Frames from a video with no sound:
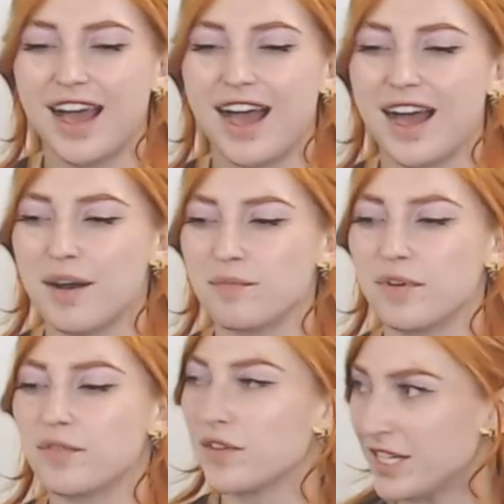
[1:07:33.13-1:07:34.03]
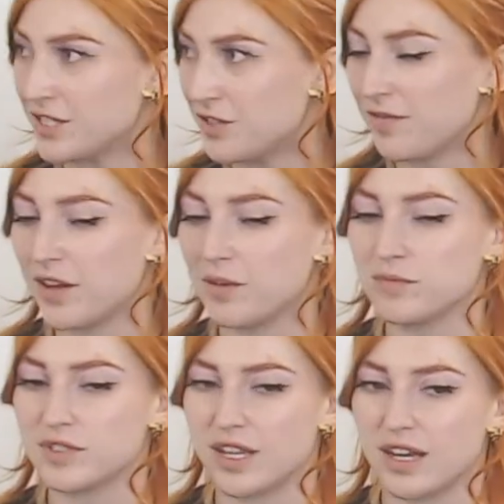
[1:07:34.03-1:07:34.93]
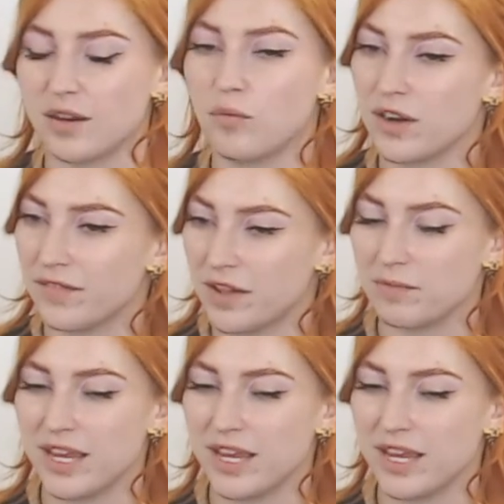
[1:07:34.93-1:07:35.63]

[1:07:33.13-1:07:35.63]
For these 2 films, one of them